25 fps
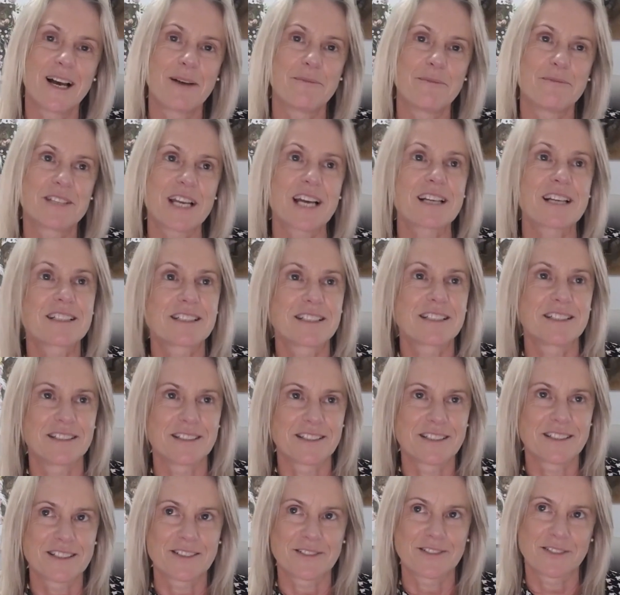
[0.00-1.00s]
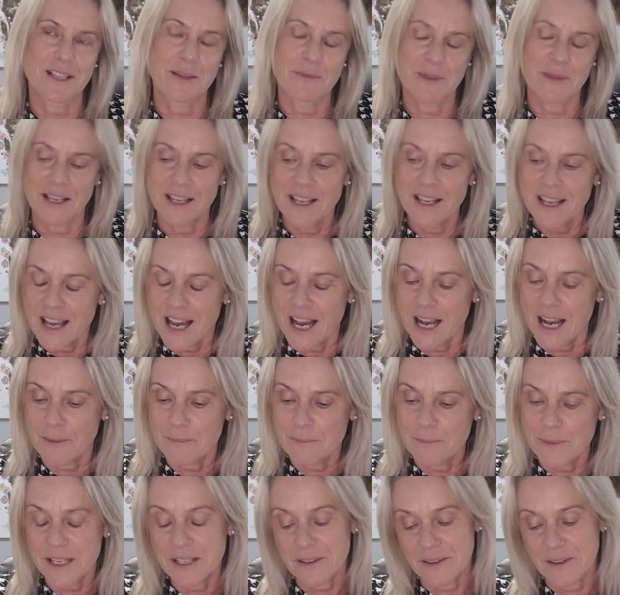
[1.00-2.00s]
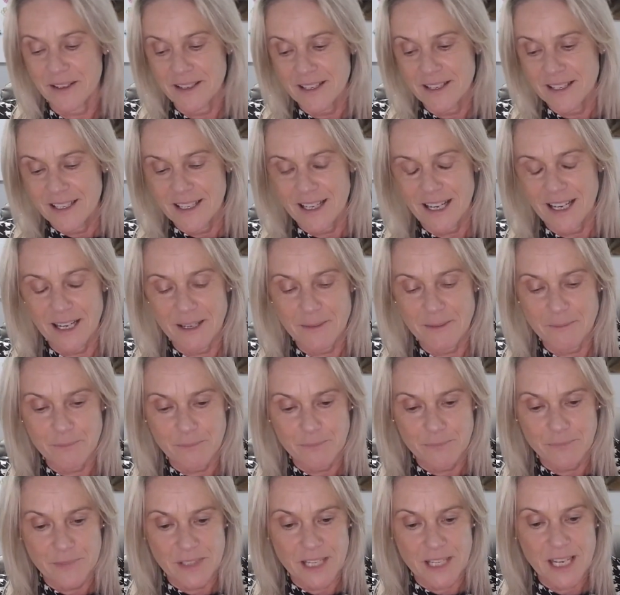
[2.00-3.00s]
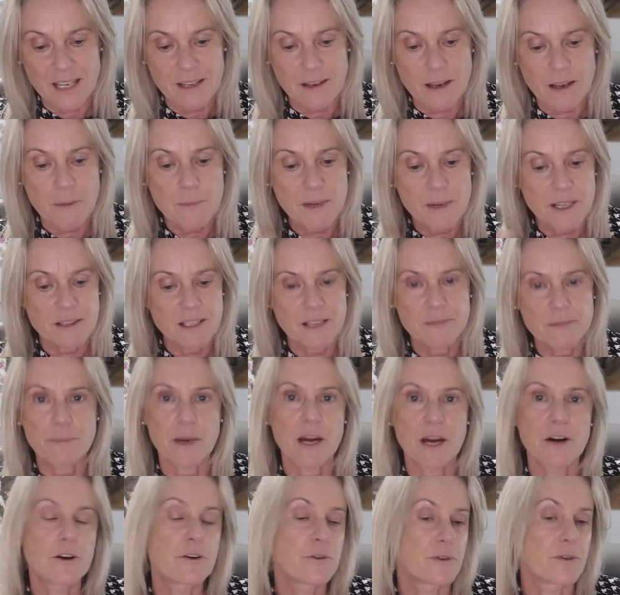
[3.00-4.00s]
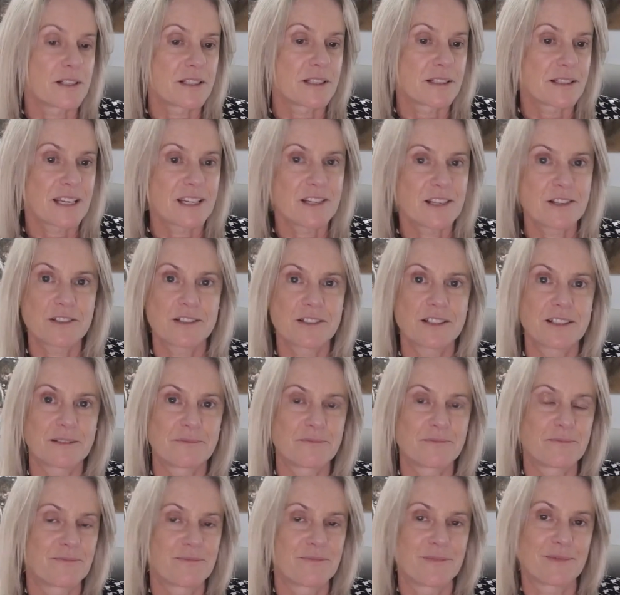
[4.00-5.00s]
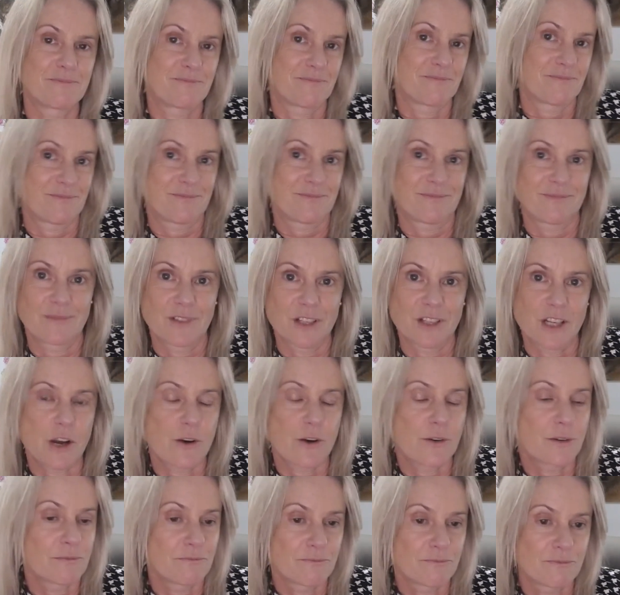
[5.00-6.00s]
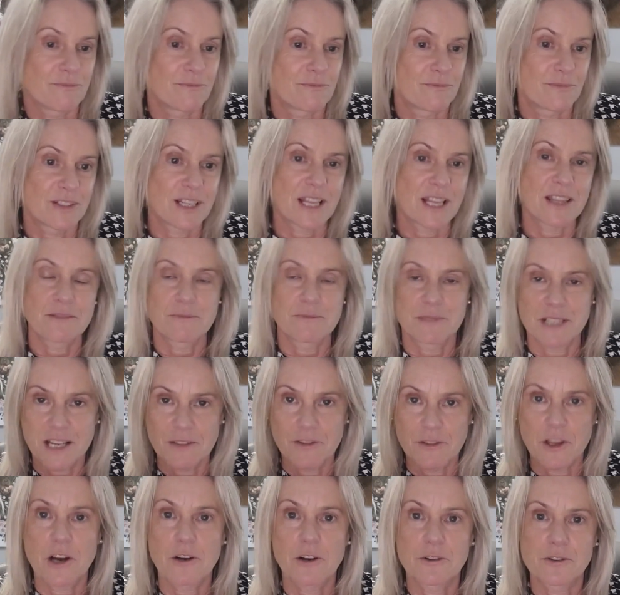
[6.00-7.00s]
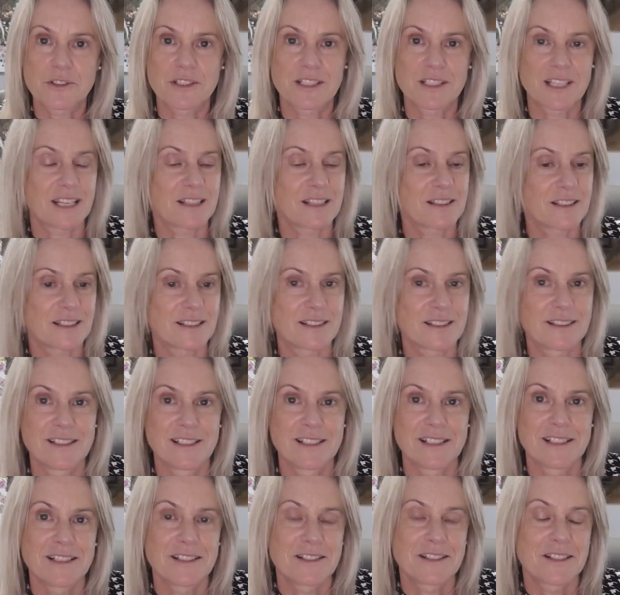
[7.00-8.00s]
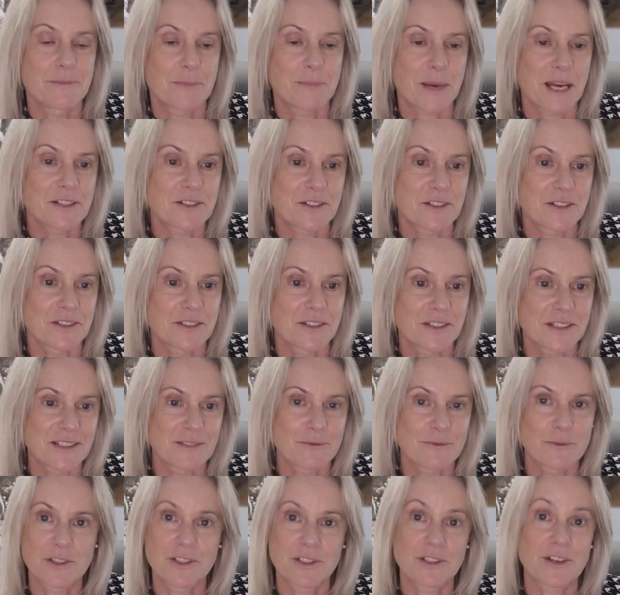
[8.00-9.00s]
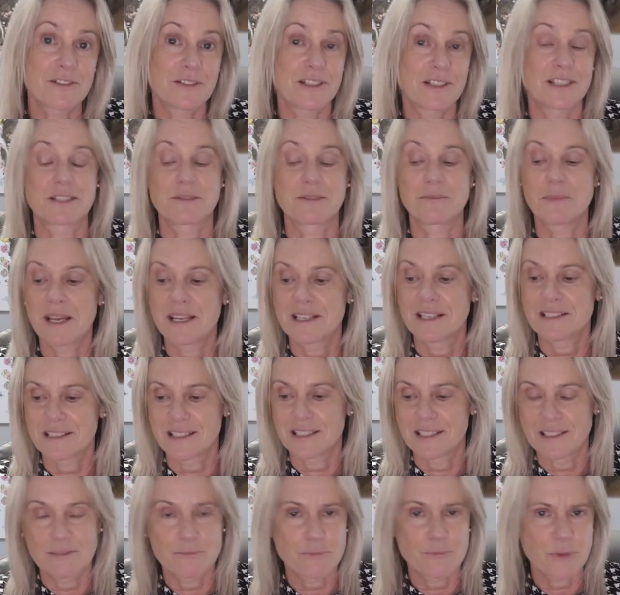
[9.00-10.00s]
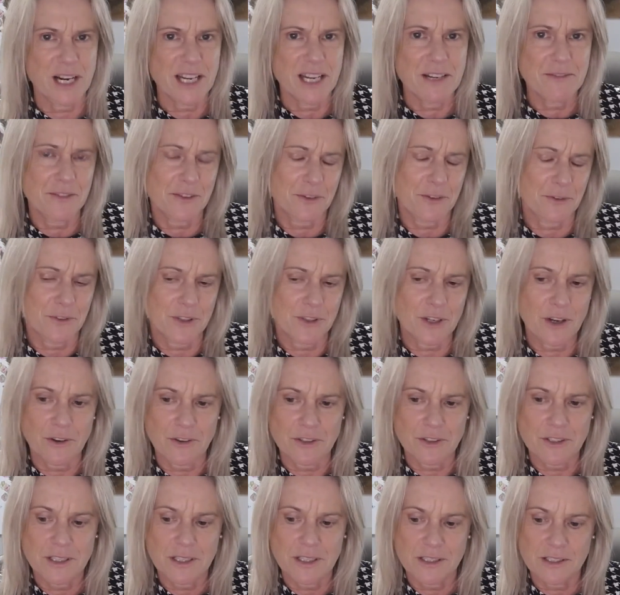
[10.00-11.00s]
Dachshunds. something. But anyway, yeah, I mean, they're burrowers. They used to go and send them down the holes to get the badgers, which I think is amazing. Brave little dogs.